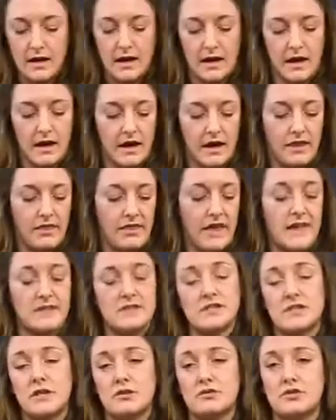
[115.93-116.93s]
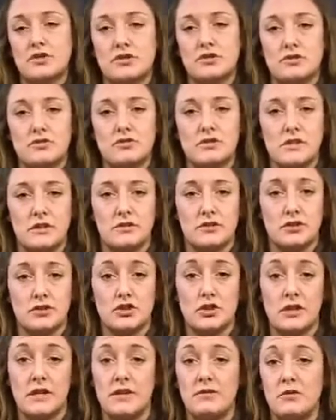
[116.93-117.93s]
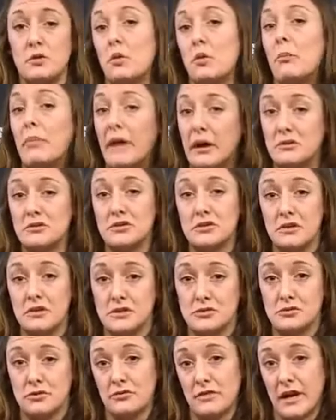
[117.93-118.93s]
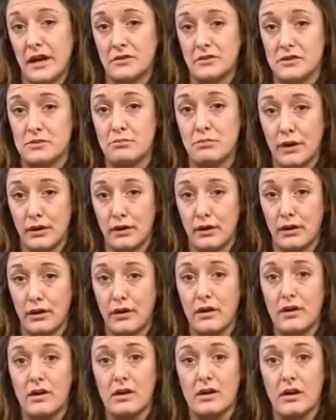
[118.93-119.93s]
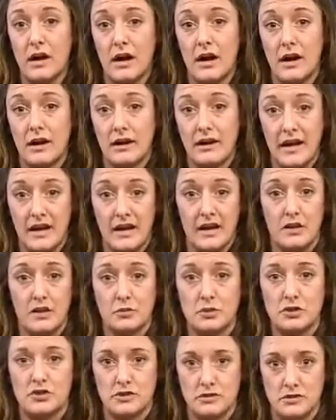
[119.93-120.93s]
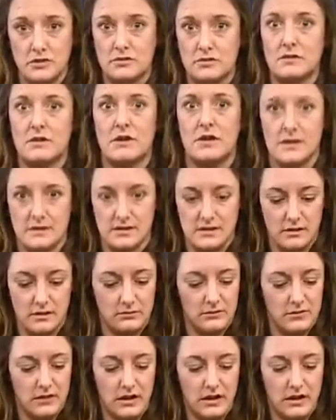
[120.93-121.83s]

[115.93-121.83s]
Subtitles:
That CO2 cylinder should give you about 200 rounds per can, which is awesome.